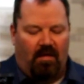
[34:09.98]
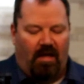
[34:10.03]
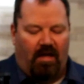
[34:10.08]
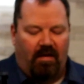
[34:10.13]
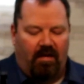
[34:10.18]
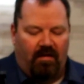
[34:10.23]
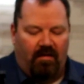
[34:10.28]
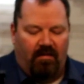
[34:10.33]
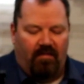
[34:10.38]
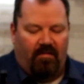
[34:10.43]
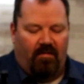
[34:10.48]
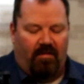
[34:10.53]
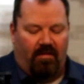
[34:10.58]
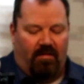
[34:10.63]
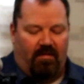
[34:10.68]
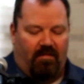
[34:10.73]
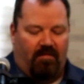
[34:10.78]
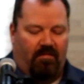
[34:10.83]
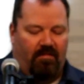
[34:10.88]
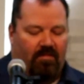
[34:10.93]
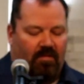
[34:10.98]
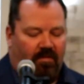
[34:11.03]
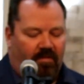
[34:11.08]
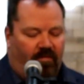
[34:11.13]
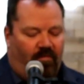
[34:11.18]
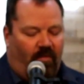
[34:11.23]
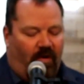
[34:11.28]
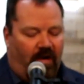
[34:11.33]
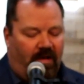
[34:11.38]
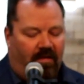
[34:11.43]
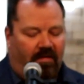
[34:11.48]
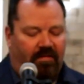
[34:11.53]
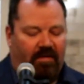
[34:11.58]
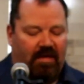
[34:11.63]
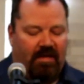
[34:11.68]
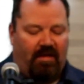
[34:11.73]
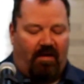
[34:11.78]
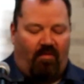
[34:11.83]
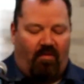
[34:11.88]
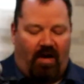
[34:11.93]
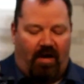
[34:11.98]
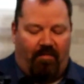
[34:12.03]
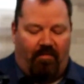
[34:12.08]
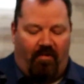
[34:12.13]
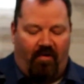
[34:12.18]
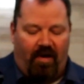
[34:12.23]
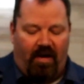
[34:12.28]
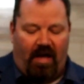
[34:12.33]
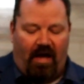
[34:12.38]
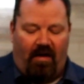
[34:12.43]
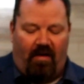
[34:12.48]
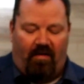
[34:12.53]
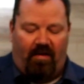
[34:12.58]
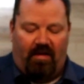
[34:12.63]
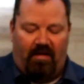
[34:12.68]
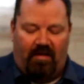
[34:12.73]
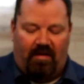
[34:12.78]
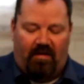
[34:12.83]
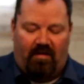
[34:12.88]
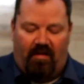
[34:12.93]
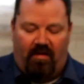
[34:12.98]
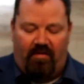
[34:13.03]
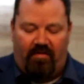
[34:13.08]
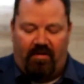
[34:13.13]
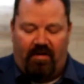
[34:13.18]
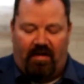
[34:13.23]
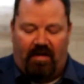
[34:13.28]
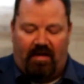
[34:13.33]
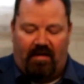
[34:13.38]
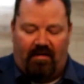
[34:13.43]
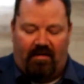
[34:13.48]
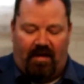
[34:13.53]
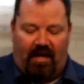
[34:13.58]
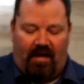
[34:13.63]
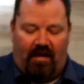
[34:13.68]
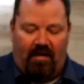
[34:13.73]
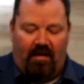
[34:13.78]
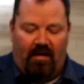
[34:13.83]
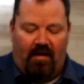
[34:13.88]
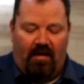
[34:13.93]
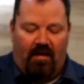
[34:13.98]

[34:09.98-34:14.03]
And just one of the things I want to point out in the closing is that